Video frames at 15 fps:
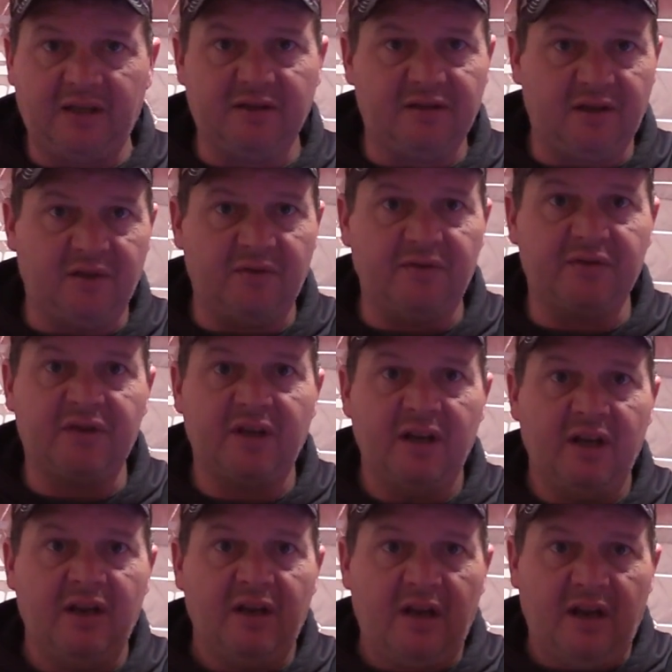is used.
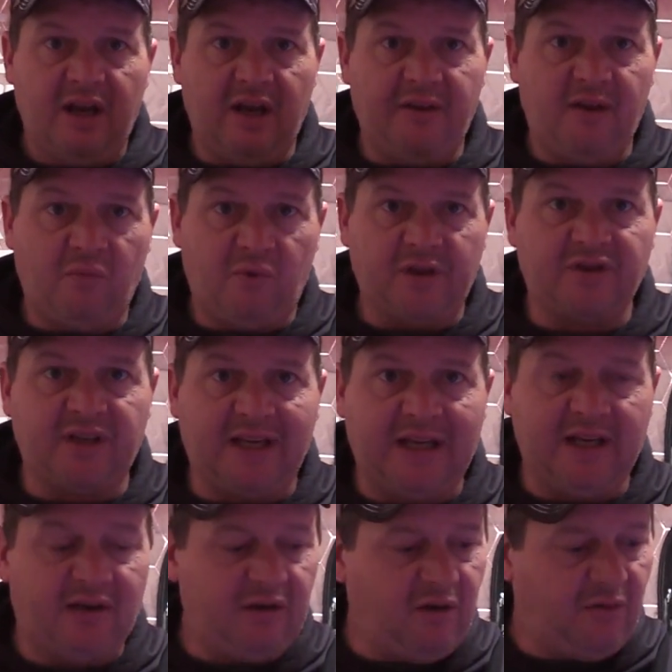And then once I
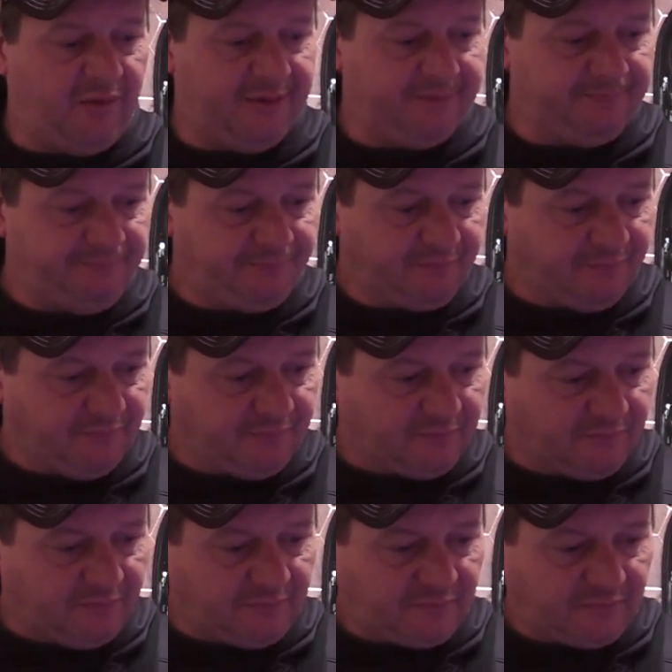get going,
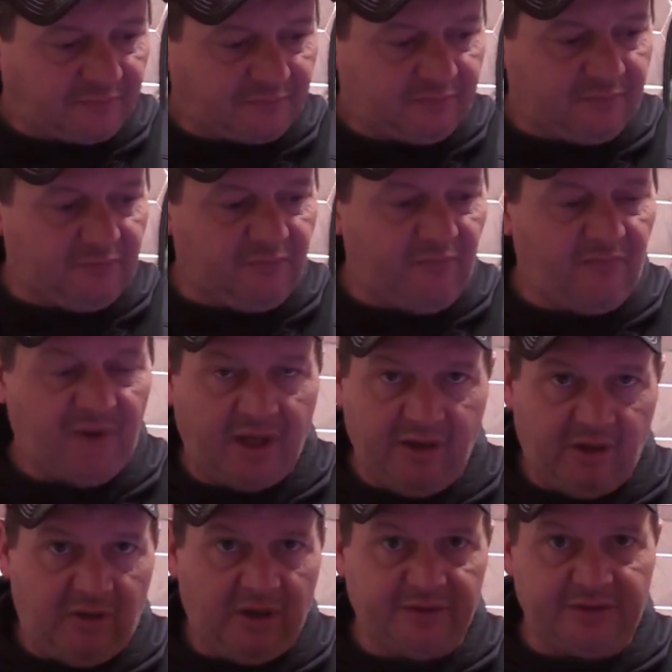you
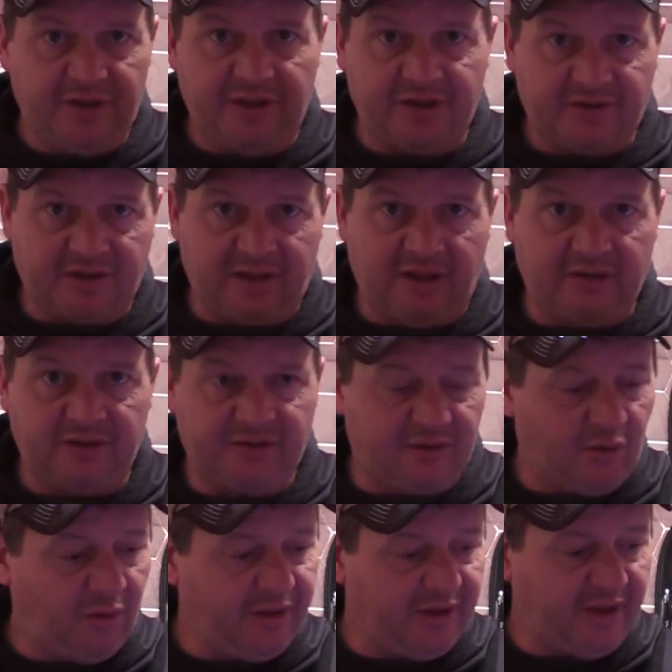know, I'll adjust the colors
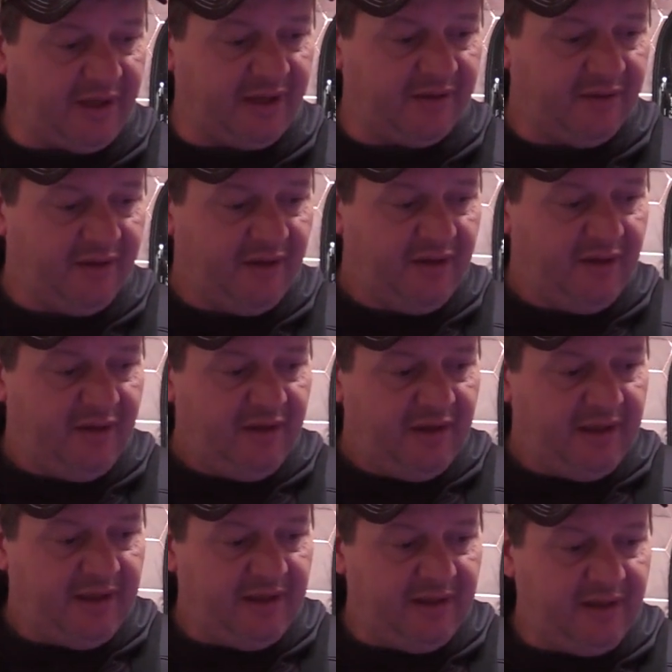accordingly,
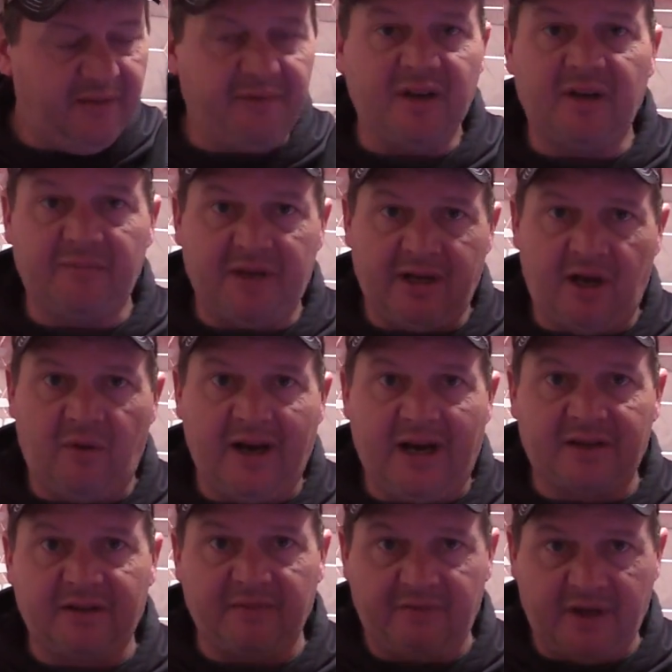depending on how
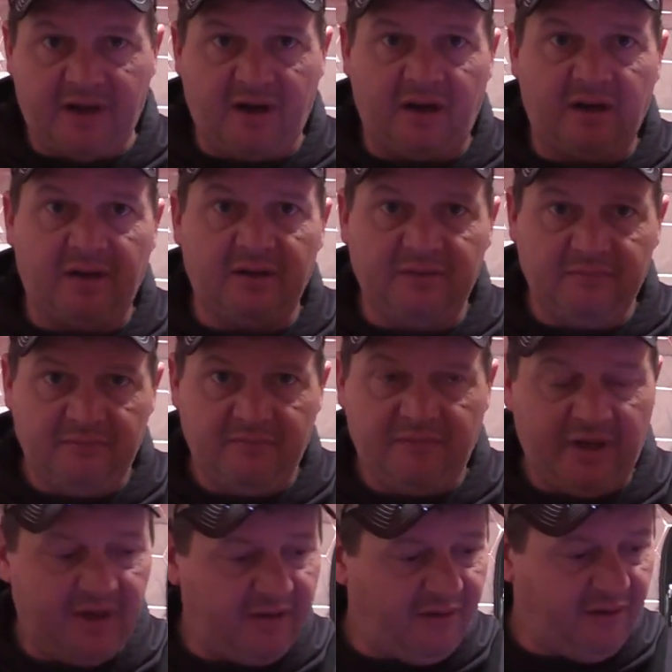active they are
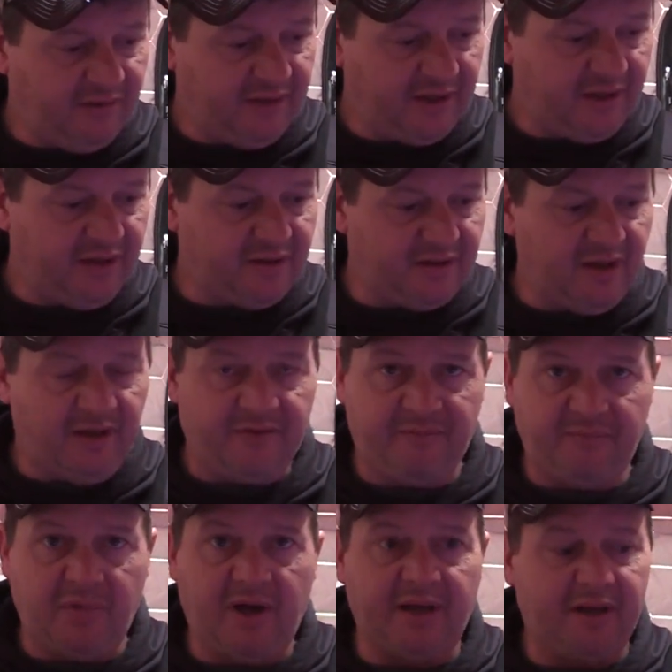and all that good stuff.
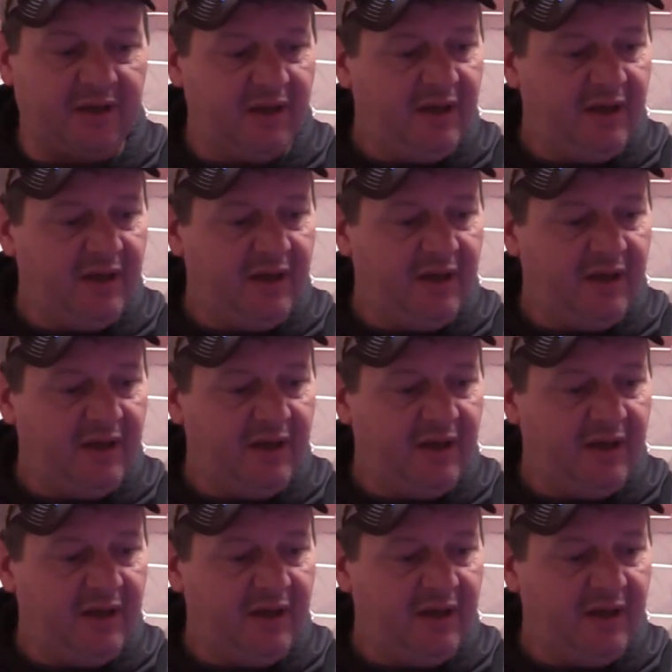But,